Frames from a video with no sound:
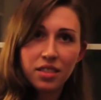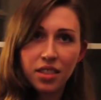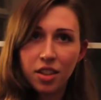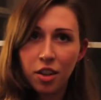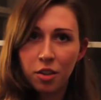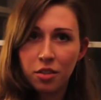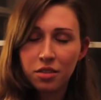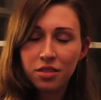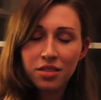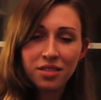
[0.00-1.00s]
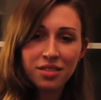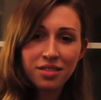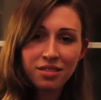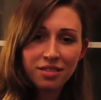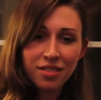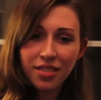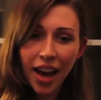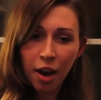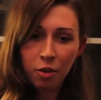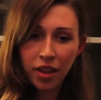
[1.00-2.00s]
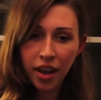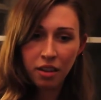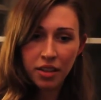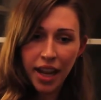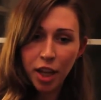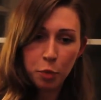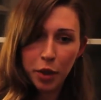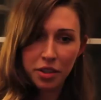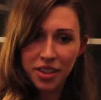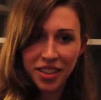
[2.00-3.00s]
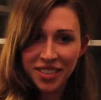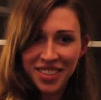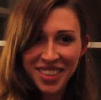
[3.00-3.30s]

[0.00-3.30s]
you know, out there naked person.